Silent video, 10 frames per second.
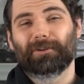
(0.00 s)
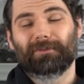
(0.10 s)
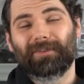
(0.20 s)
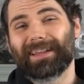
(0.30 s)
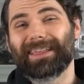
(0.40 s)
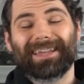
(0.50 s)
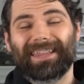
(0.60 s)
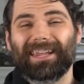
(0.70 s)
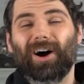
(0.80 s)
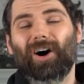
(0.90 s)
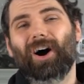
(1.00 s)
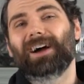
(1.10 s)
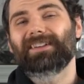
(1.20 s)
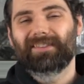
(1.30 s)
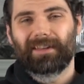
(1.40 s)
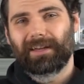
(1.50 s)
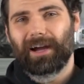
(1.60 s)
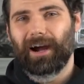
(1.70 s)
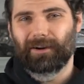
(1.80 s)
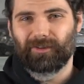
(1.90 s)
In fact, they're the highest selling
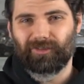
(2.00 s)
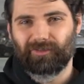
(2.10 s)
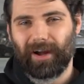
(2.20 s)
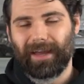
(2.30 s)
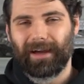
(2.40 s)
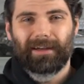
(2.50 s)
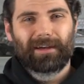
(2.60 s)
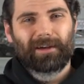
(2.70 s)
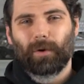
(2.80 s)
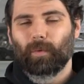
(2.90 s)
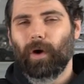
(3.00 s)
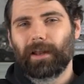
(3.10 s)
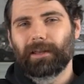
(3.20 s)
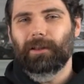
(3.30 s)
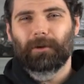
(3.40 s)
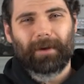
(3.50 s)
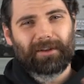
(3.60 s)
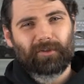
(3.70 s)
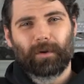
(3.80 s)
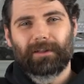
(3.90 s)
car in Australia. Wind the clock
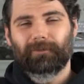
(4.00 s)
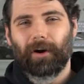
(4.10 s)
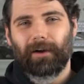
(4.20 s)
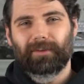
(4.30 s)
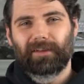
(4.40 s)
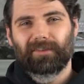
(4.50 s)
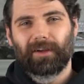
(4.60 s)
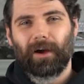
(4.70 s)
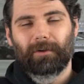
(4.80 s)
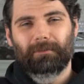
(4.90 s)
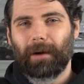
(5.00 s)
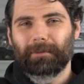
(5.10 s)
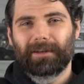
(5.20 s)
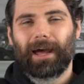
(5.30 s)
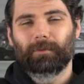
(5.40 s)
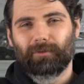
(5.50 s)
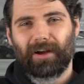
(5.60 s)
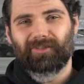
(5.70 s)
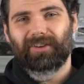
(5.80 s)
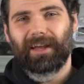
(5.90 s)
back 25 years ago, and Mum and Dad were
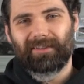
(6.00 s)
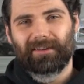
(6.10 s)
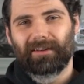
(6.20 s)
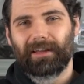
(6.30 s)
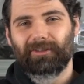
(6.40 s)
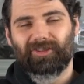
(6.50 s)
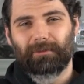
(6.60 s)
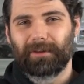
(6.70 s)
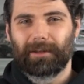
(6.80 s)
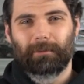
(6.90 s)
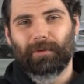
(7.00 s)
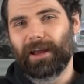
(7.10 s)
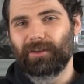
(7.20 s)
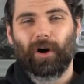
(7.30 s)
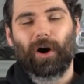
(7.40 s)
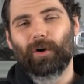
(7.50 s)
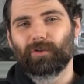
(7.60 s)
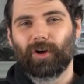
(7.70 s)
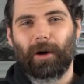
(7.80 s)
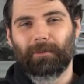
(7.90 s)
rushing down to the dealership to get a brand new
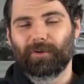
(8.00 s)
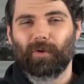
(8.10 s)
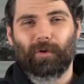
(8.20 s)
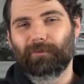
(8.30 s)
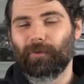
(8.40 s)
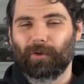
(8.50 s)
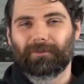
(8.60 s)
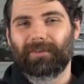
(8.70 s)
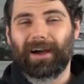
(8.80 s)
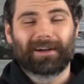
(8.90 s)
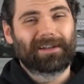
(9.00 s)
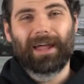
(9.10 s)
Holden Commodore or Ford Falcon.